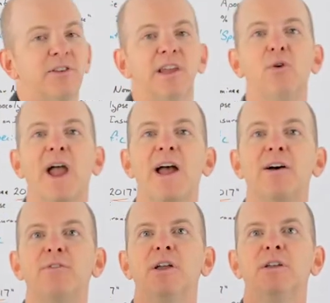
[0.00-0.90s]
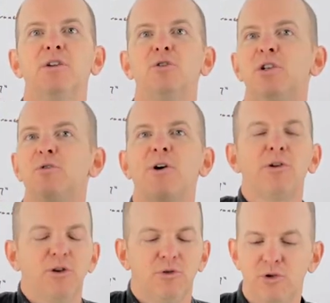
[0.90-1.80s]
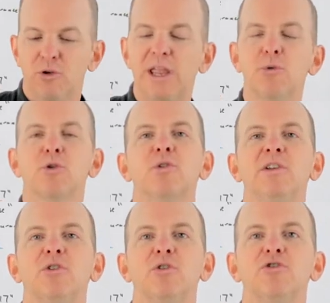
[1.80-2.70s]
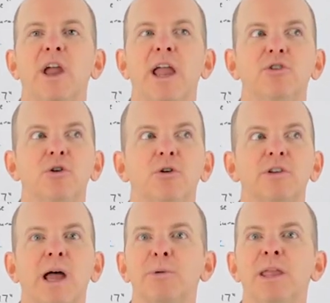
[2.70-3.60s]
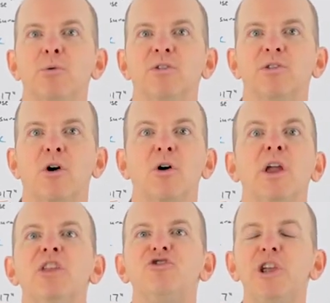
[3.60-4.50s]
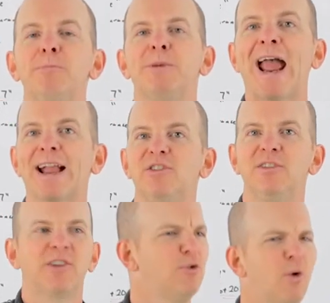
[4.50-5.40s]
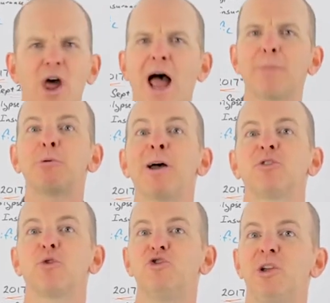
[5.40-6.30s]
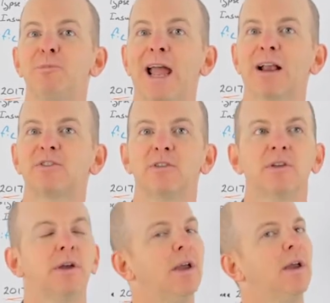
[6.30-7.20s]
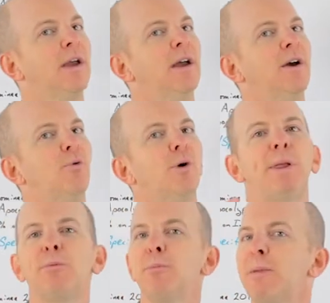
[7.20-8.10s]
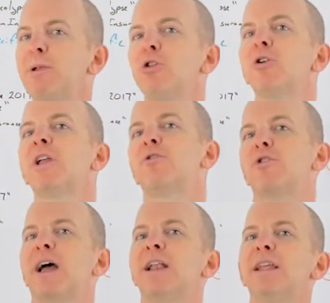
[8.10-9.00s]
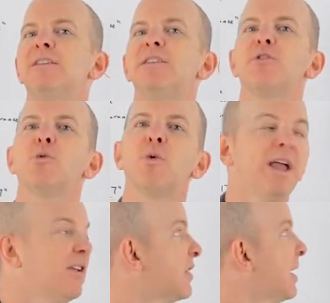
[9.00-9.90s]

say you have you, you found you do your keyword research and your top keywords are cheap taxis and you want to optimize for cheap taxis. Well, people may be looking for that in different ways.